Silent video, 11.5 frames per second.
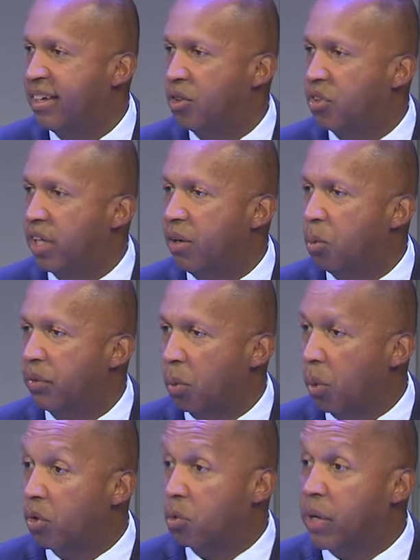You say the
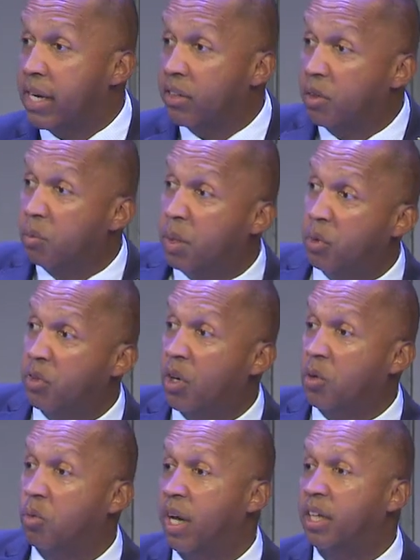word race and people
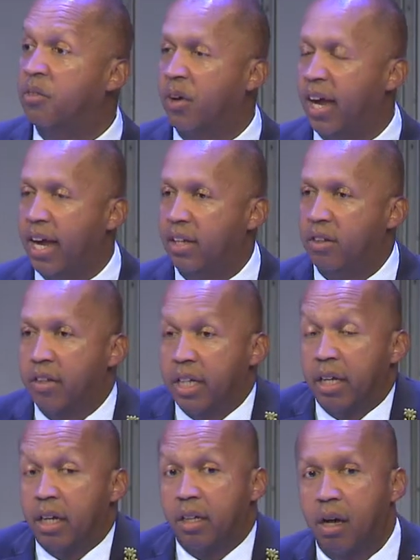start running for exits. They
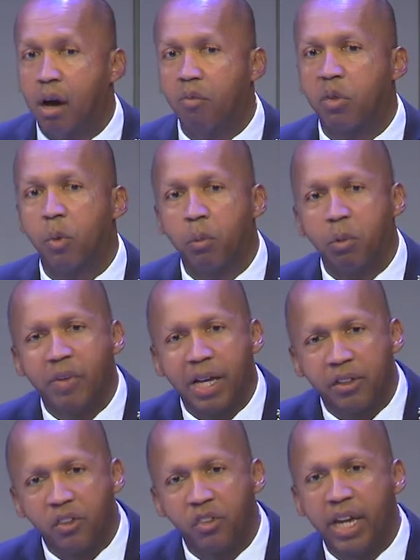get uncomfortable, and we've got
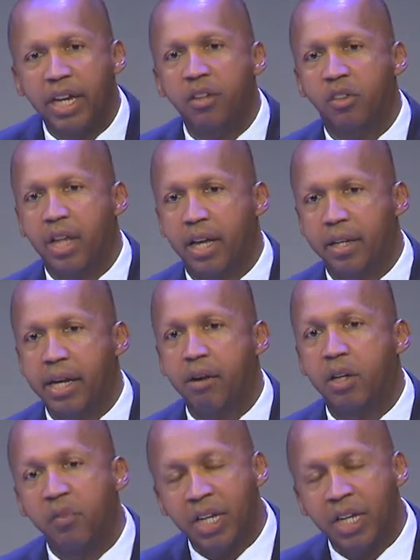to change that narrative.